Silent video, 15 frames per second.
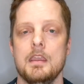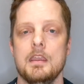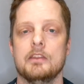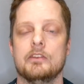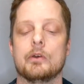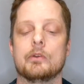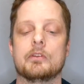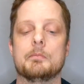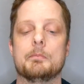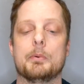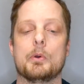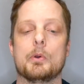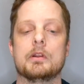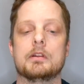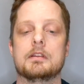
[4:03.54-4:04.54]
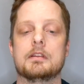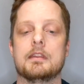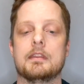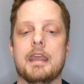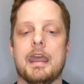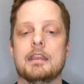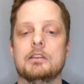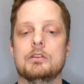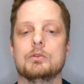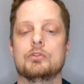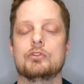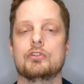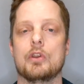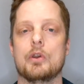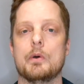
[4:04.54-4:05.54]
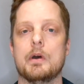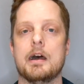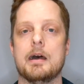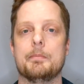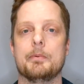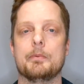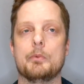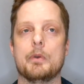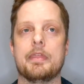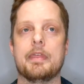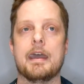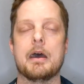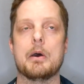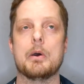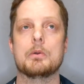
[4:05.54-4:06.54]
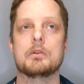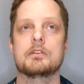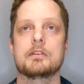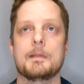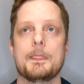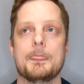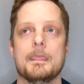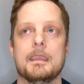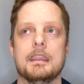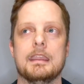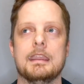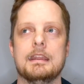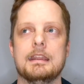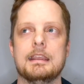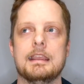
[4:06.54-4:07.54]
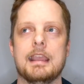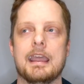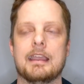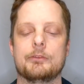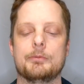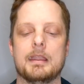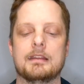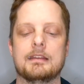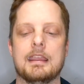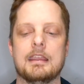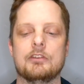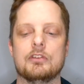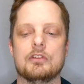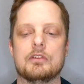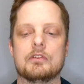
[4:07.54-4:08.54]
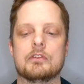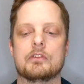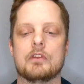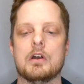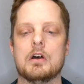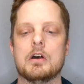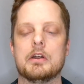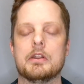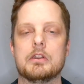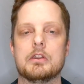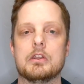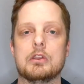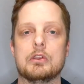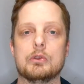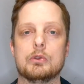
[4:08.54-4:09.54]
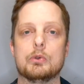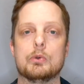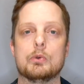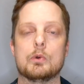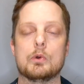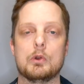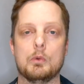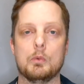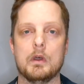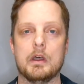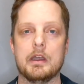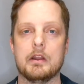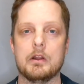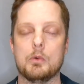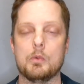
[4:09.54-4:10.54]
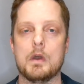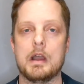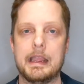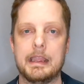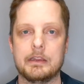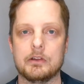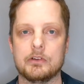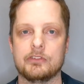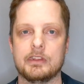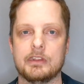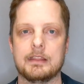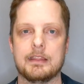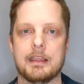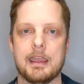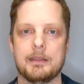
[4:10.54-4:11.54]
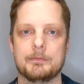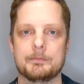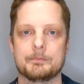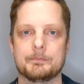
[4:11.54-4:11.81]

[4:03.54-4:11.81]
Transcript: So it's important that you show up without any expectations on who or what or why you're seeing that.